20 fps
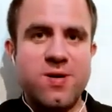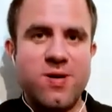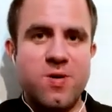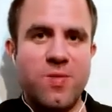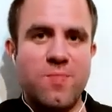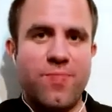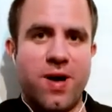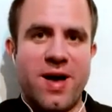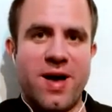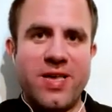
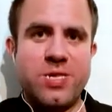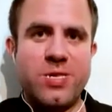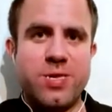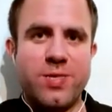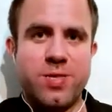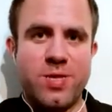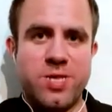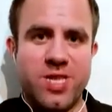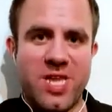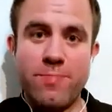but I see
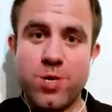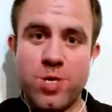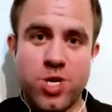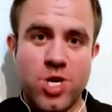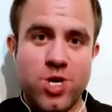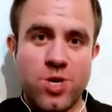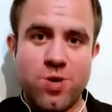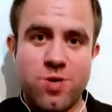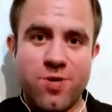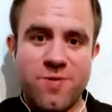the gym as a
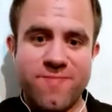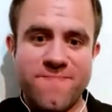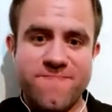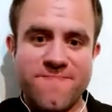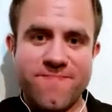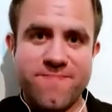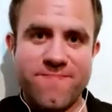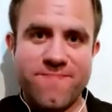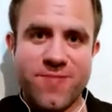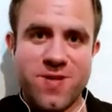chore
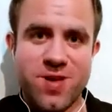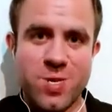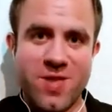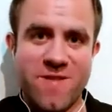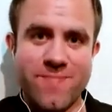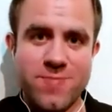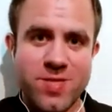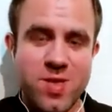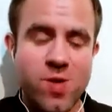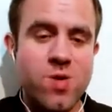because I've
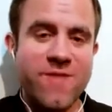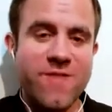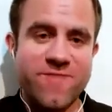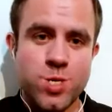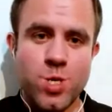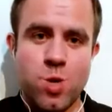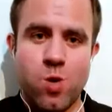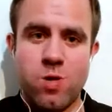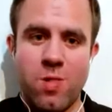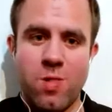been doing it for
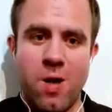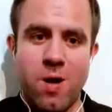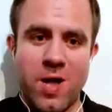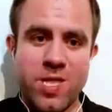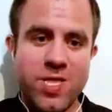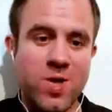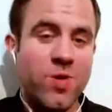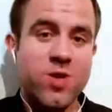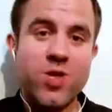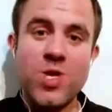so long. I
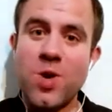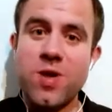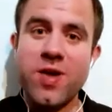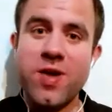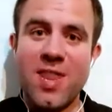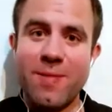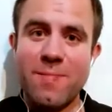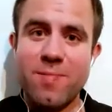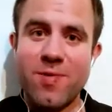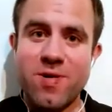don't enjoy it
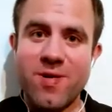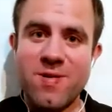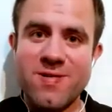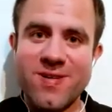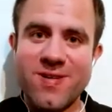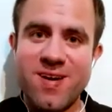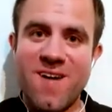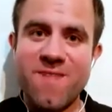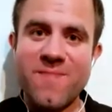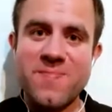anymore.
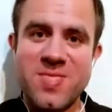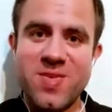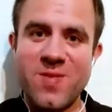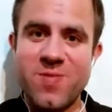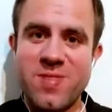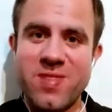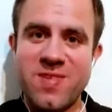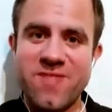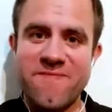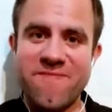I've been
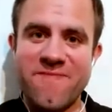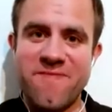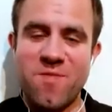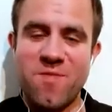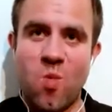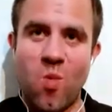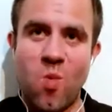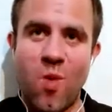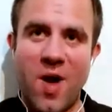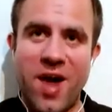doing this for
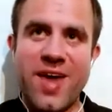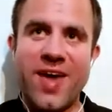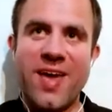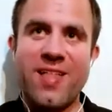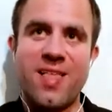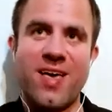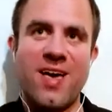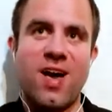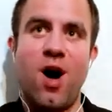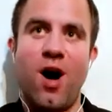way
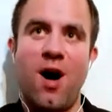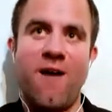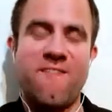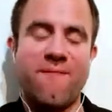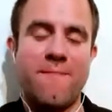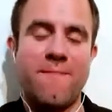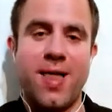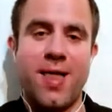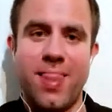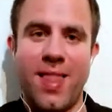like half
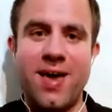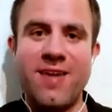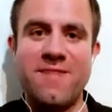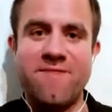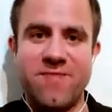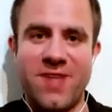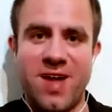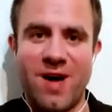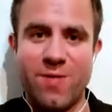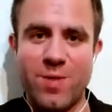my life
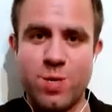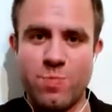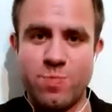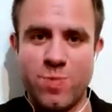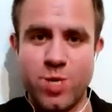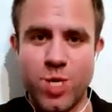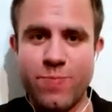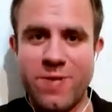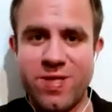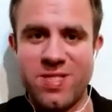now has been
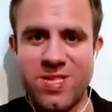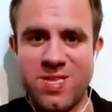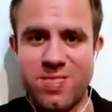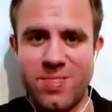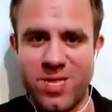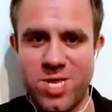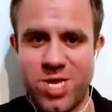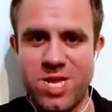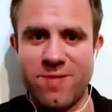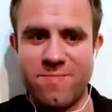spent in the
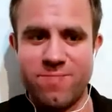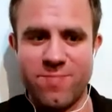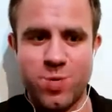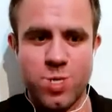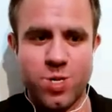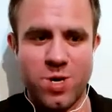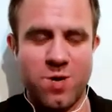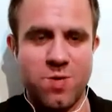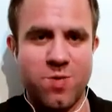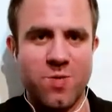gym,
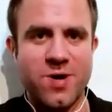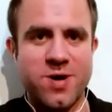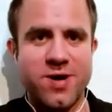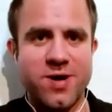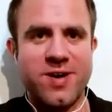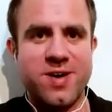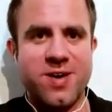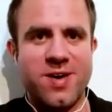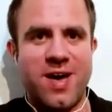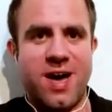so
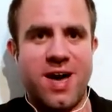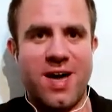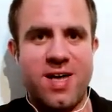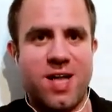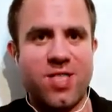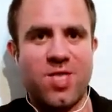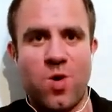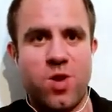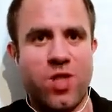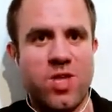I
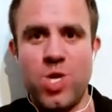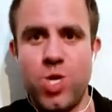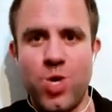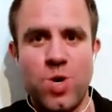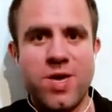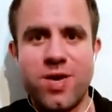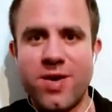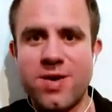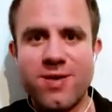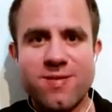don't enjoy
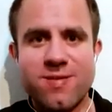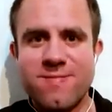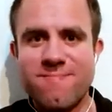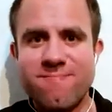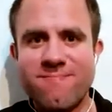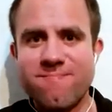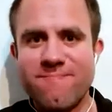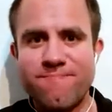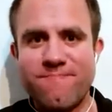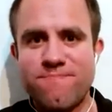it
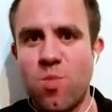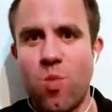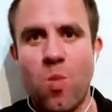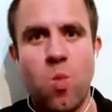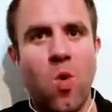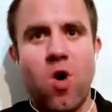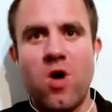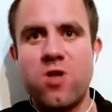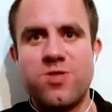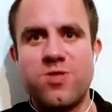
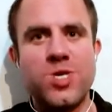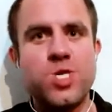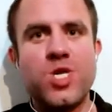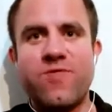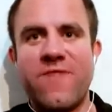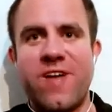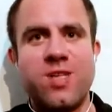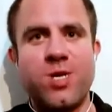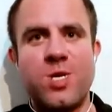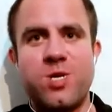one
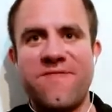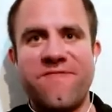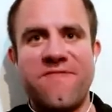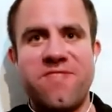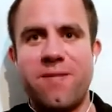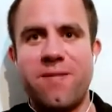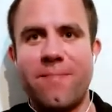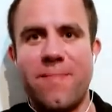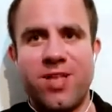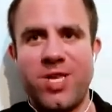stretch of the
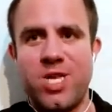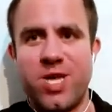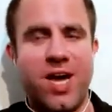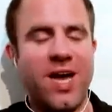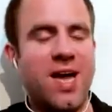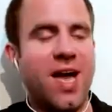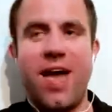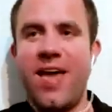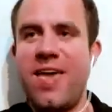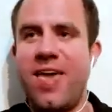imagination.
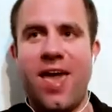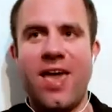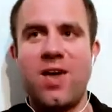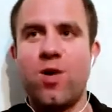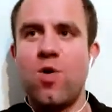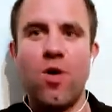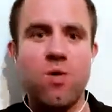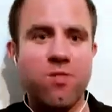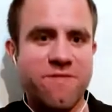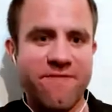I hate
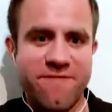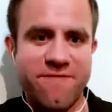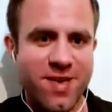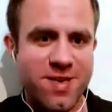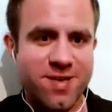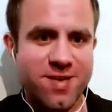all of it.